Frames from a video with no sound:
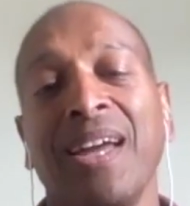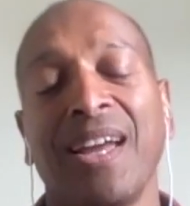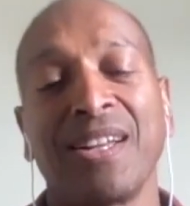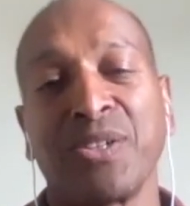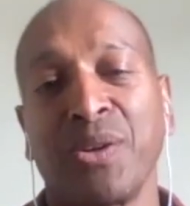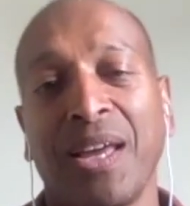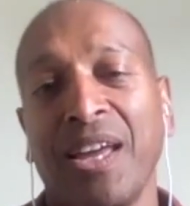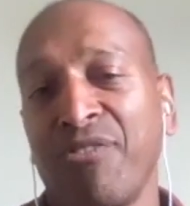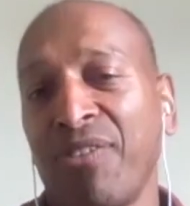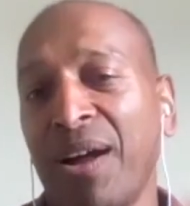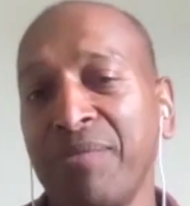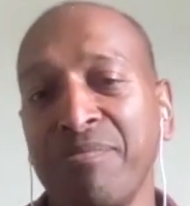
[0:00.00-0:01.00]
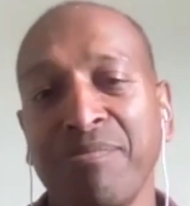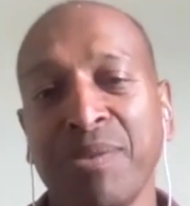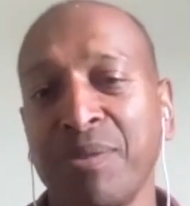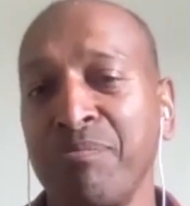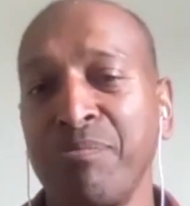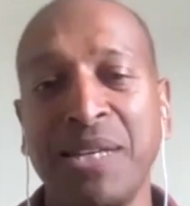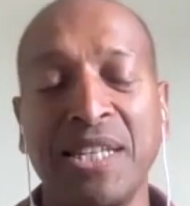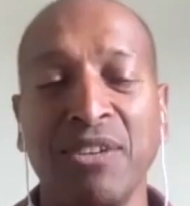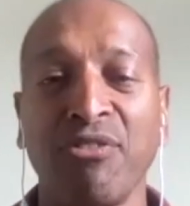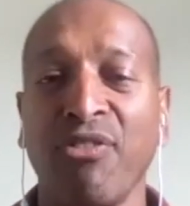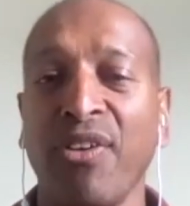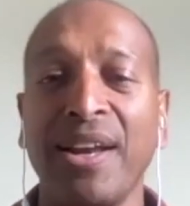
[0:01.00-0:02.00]
And so, like, if I'm
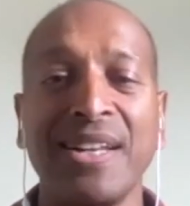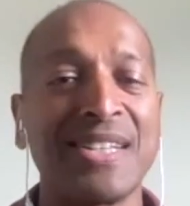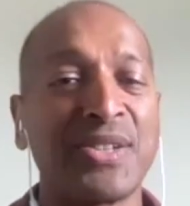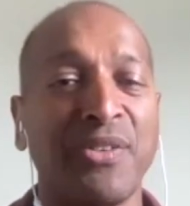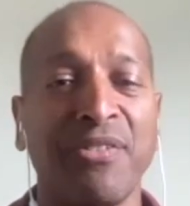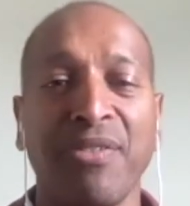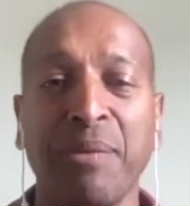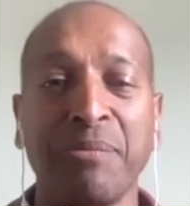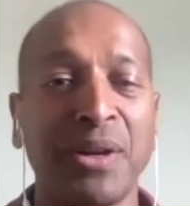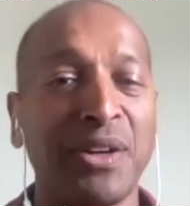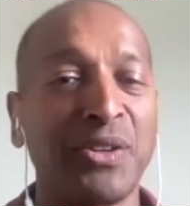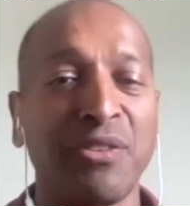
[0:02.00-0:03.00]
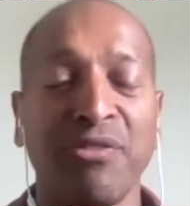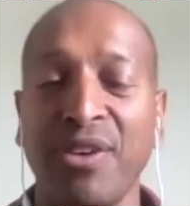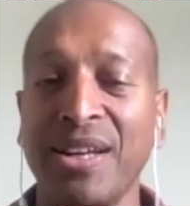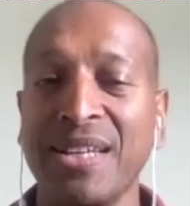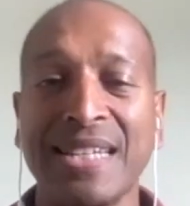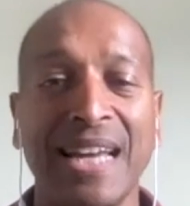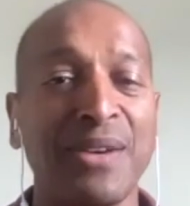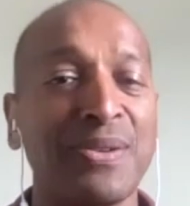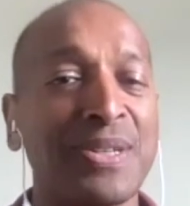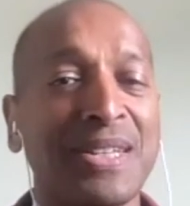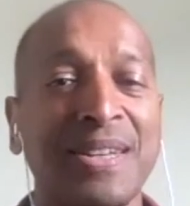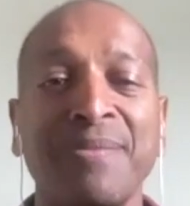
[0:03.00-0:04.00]
meeting friends or if I'm going to a friend's
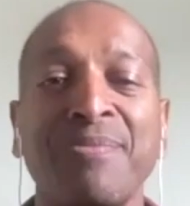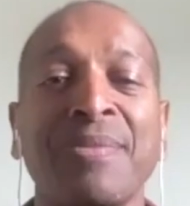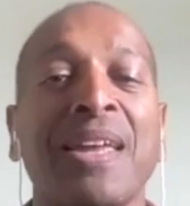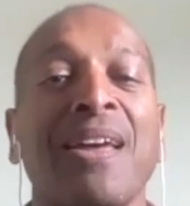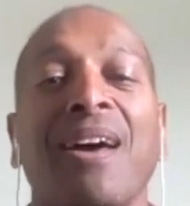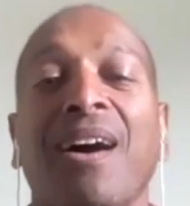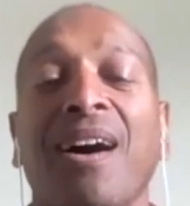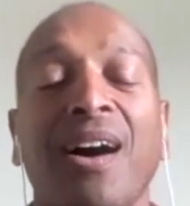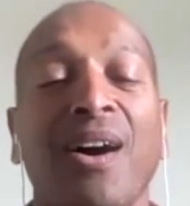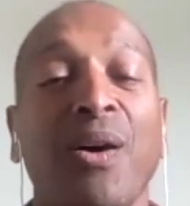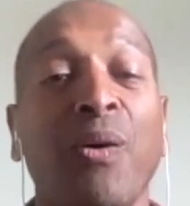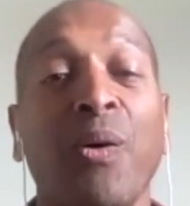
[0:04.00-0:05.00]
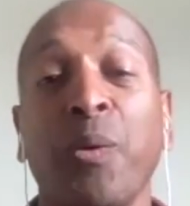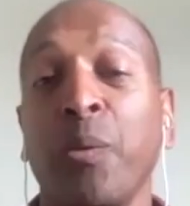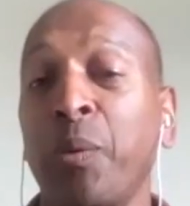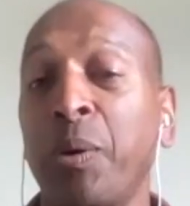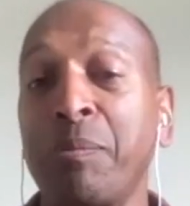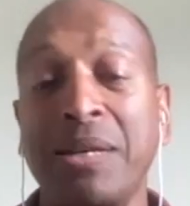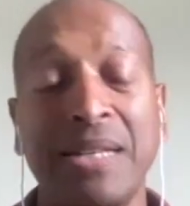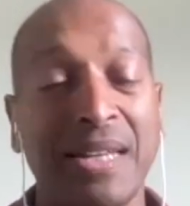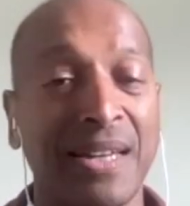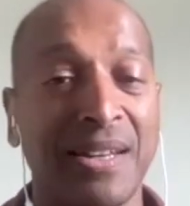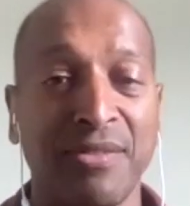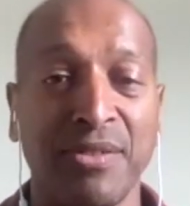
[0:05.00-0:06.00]
house uh, or we're
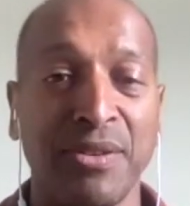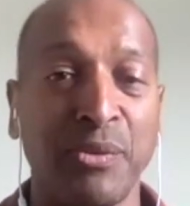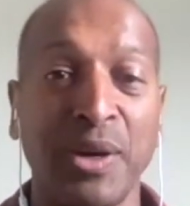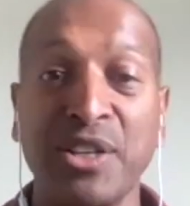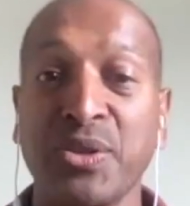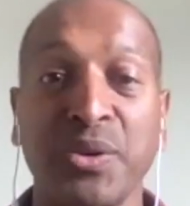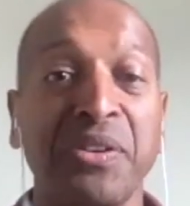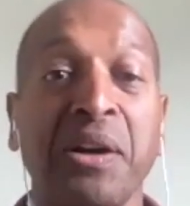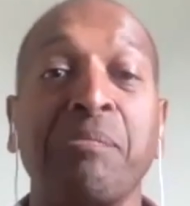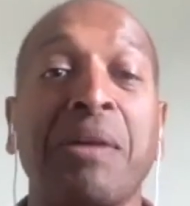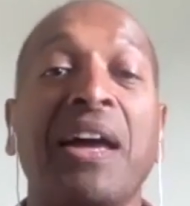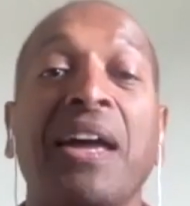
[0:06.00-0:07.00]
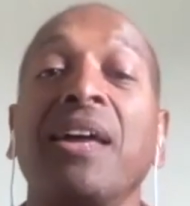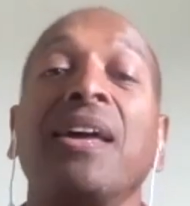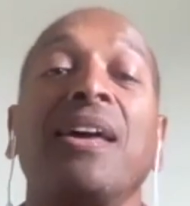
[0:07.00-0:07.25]
meeting at the restaurant, I'm like,